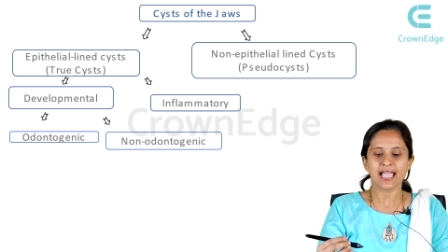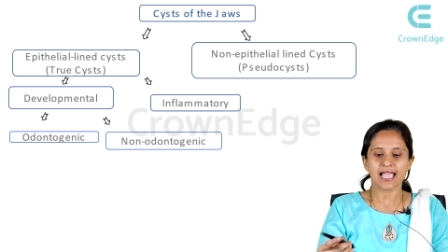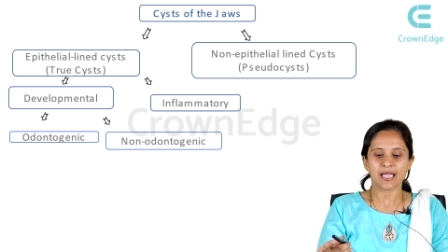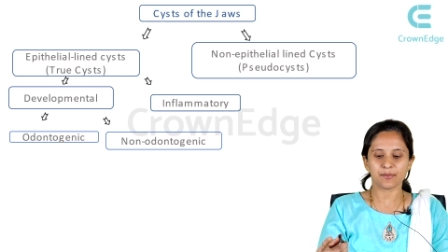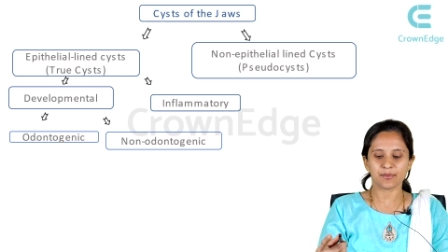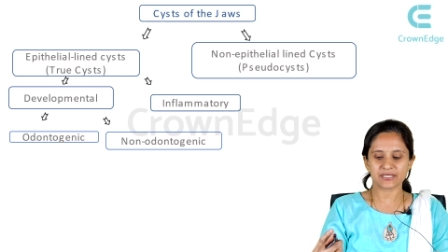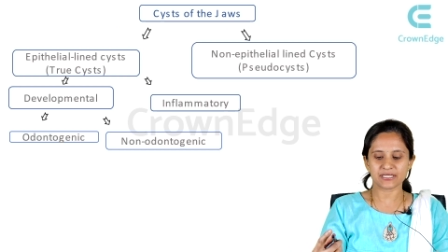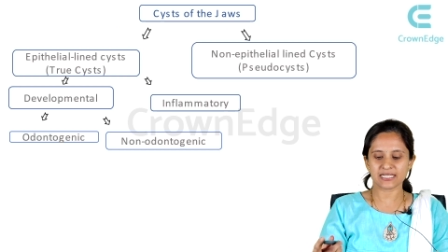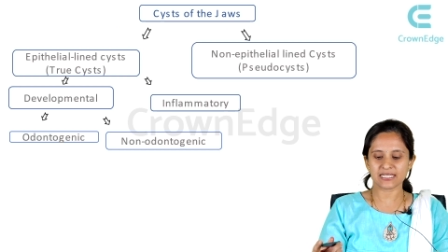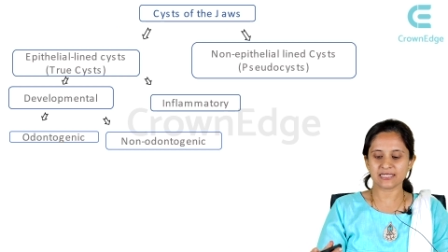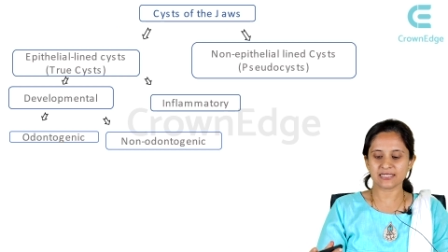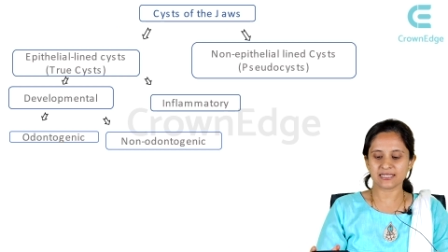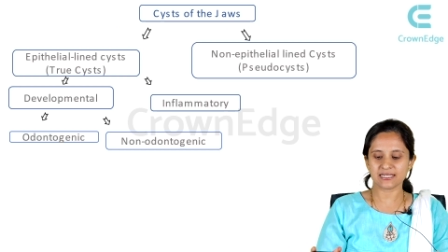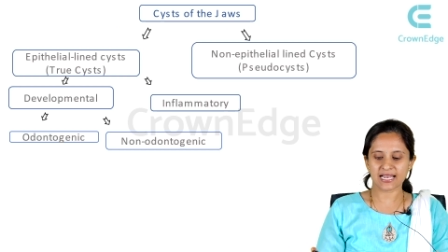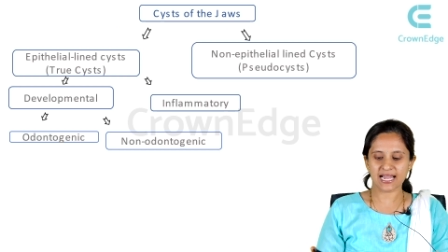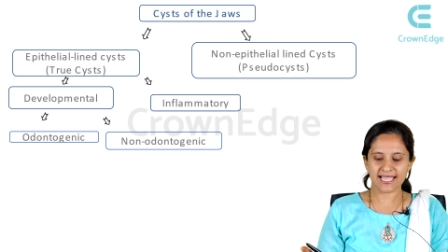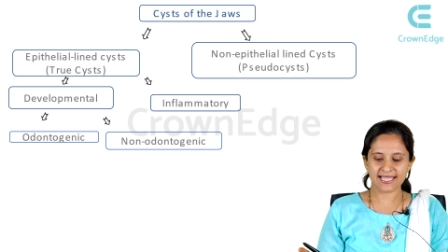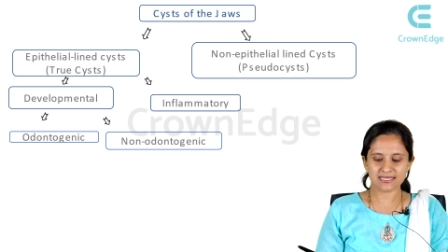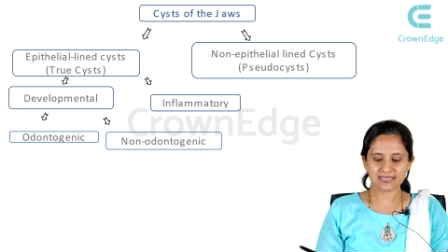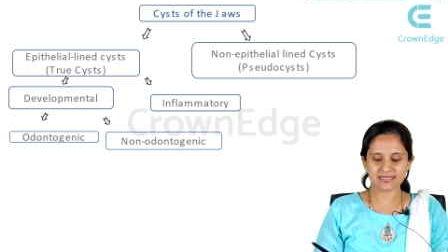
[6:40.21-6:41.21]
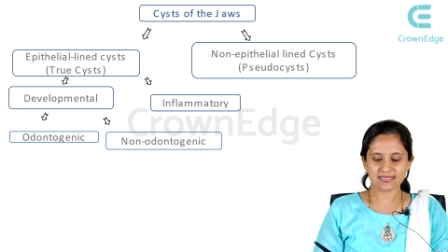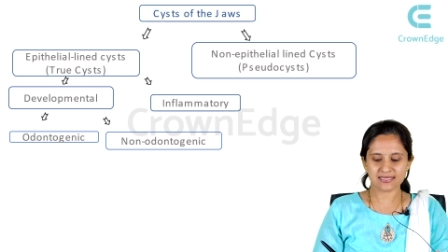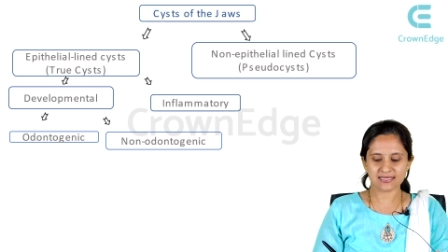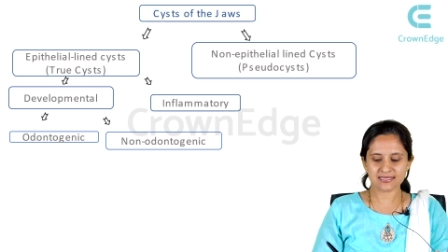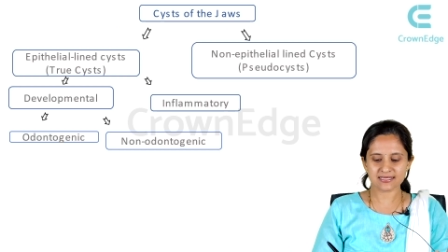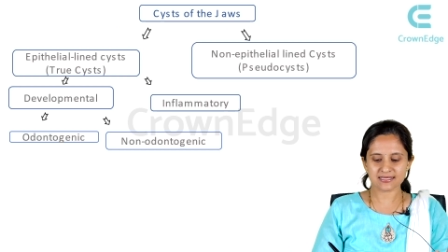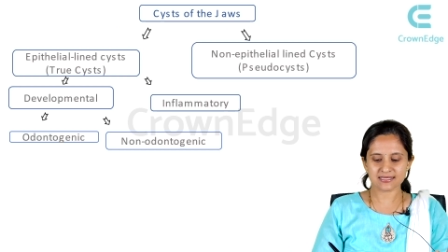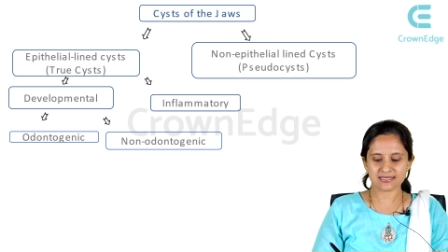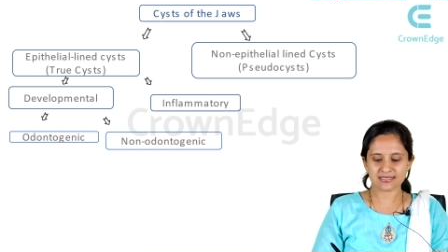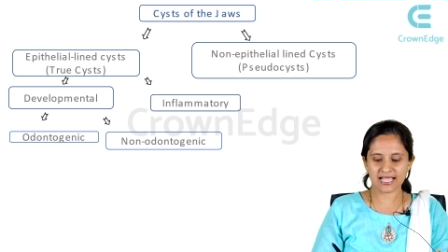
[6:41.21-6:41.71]
epithelial line
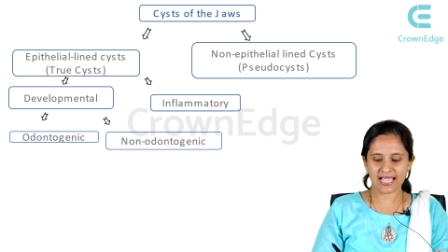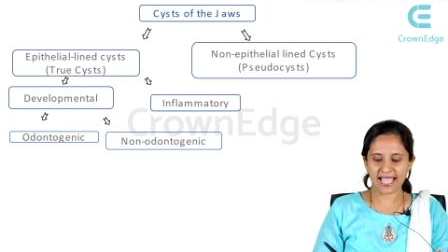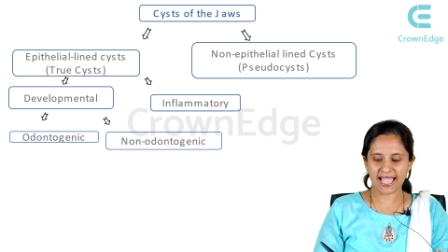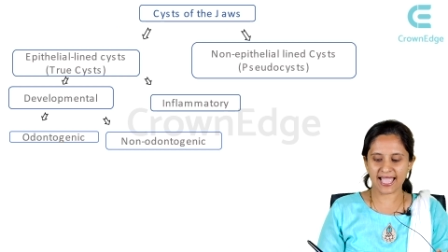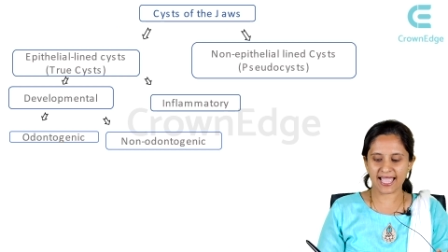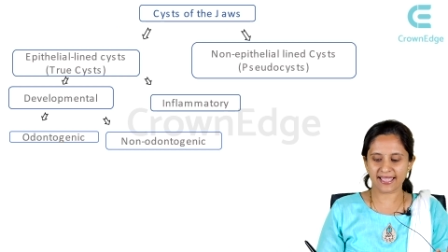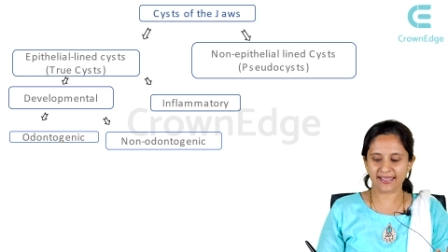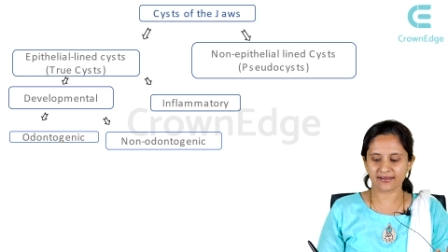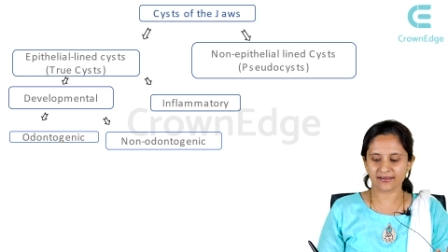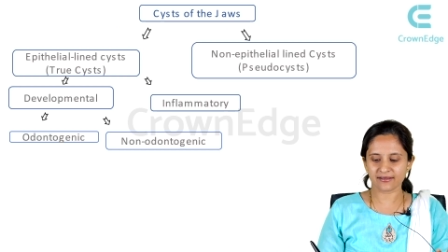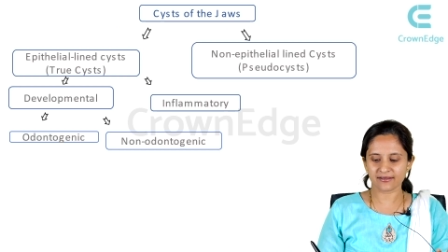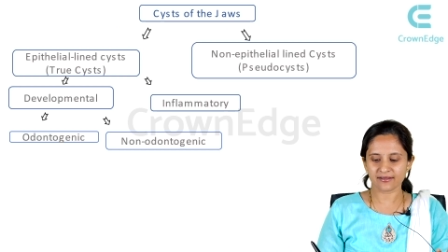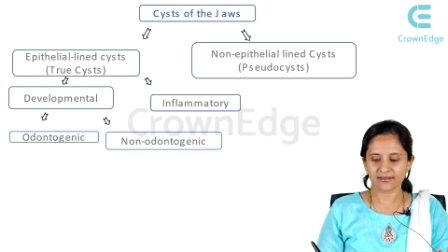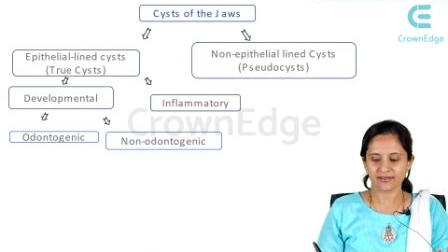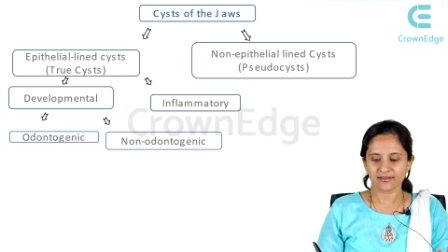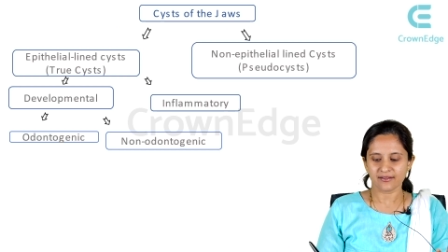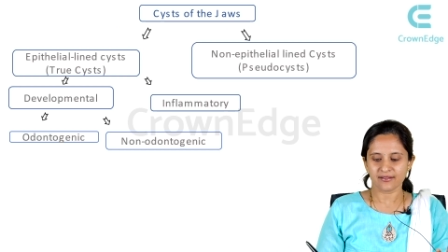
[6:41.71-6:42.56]
cysts, and